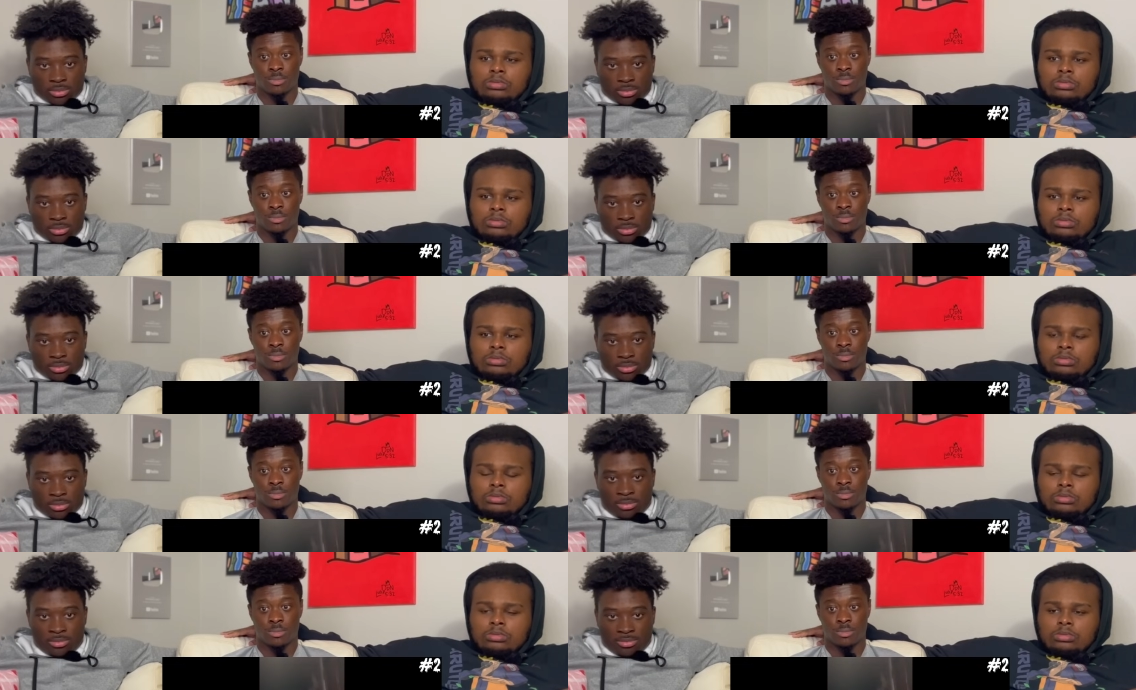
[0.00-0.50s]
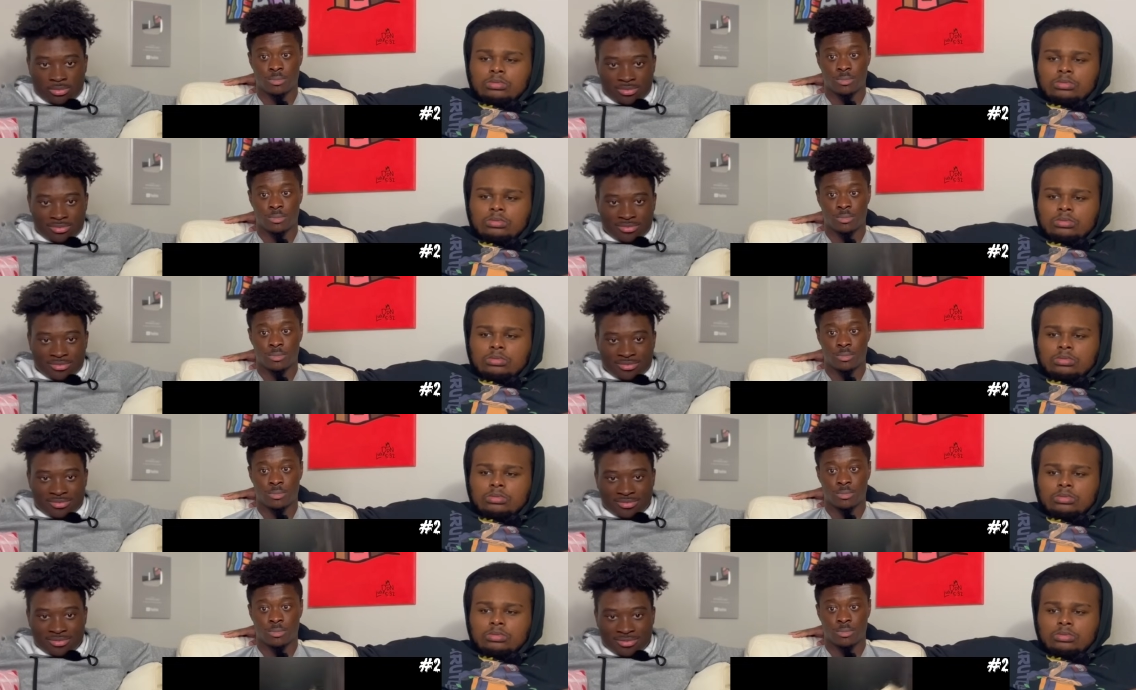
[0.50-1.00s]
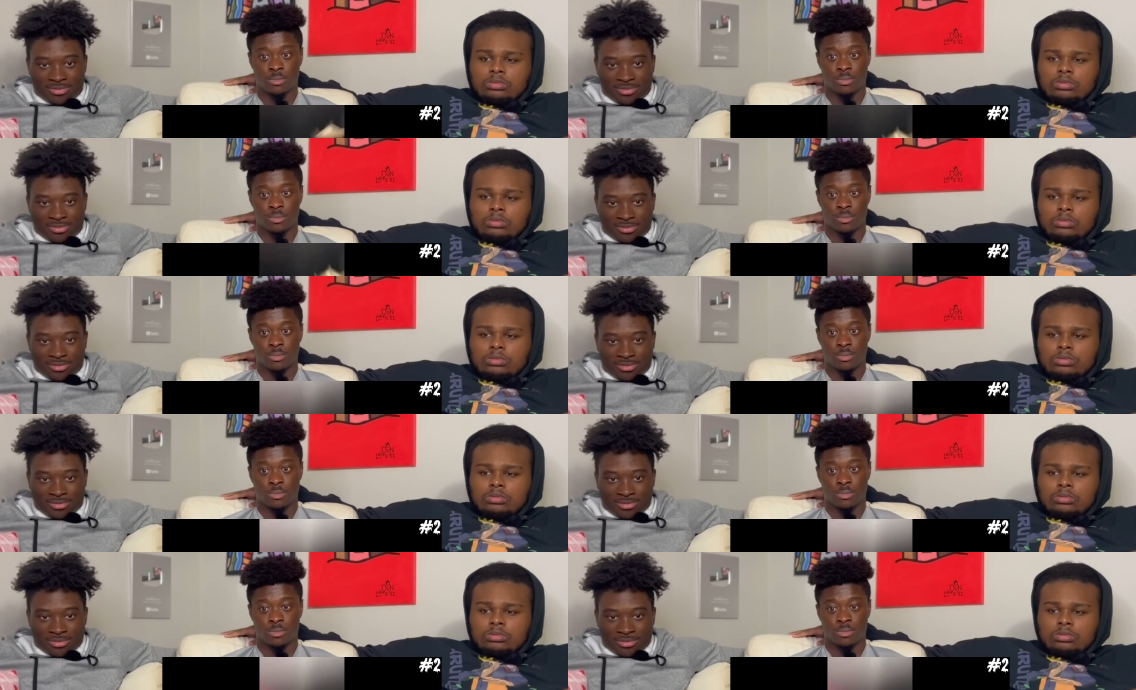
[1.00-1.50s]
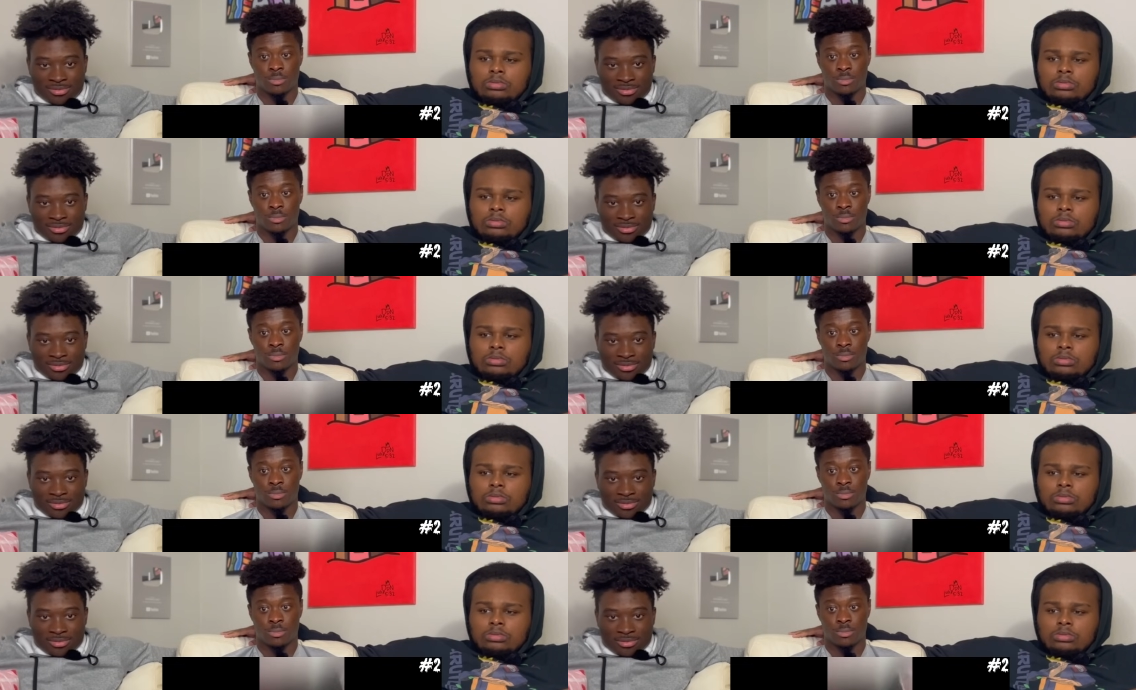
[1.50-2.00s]

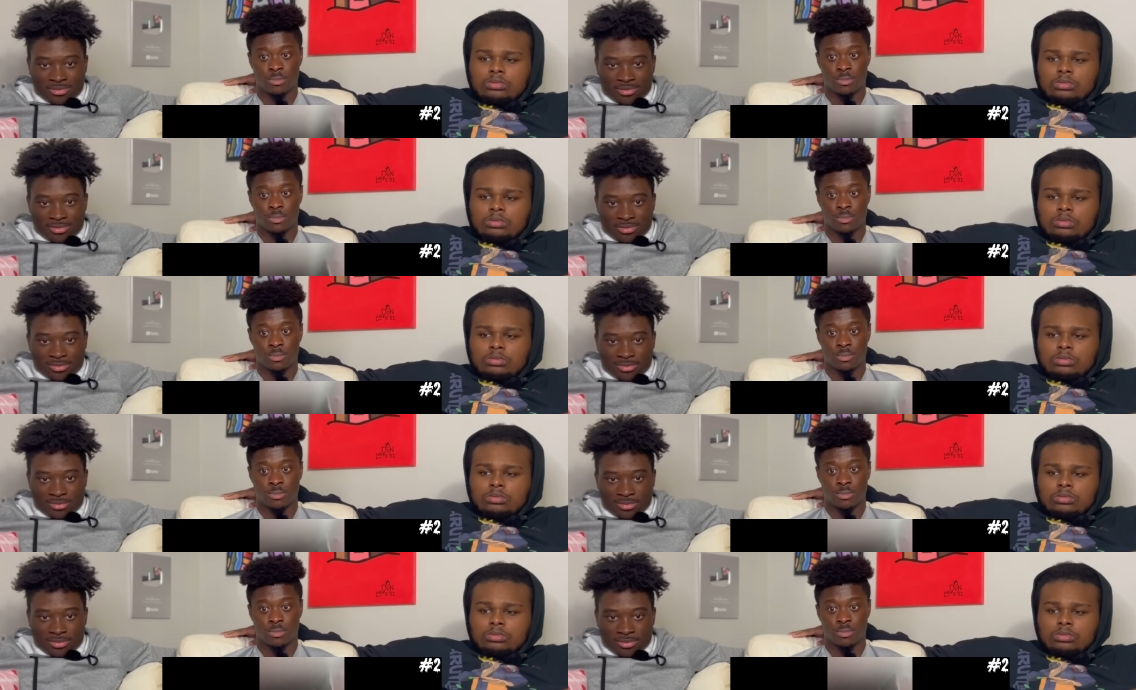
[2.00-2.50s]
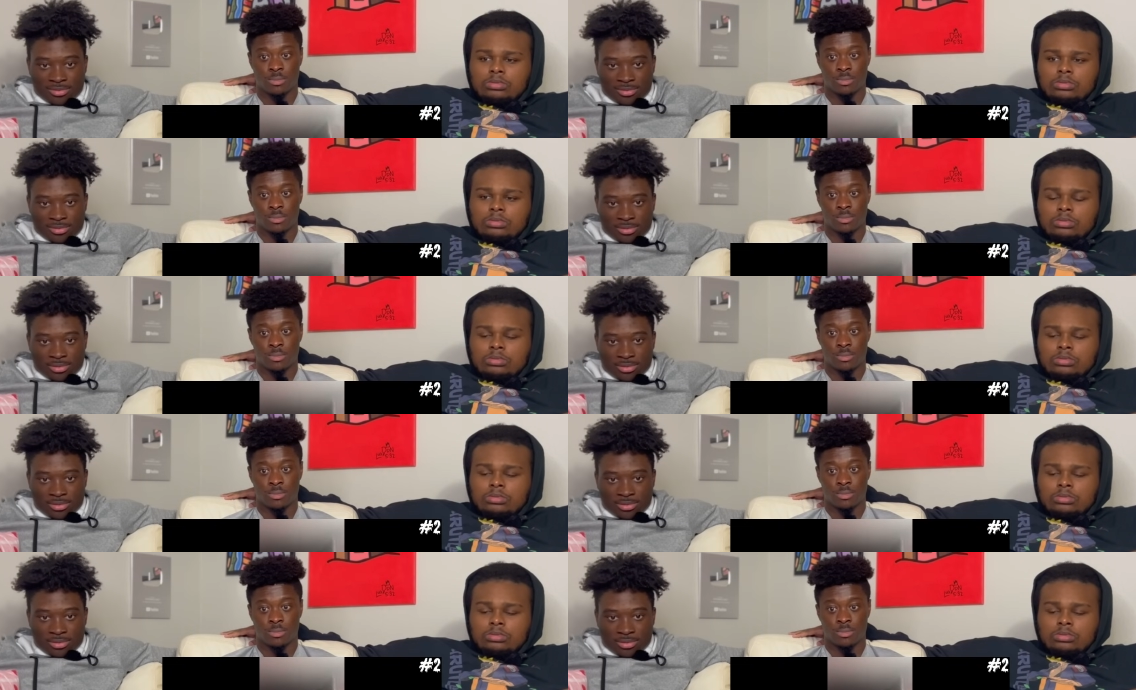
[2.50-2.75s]
No one is speaking in this clip.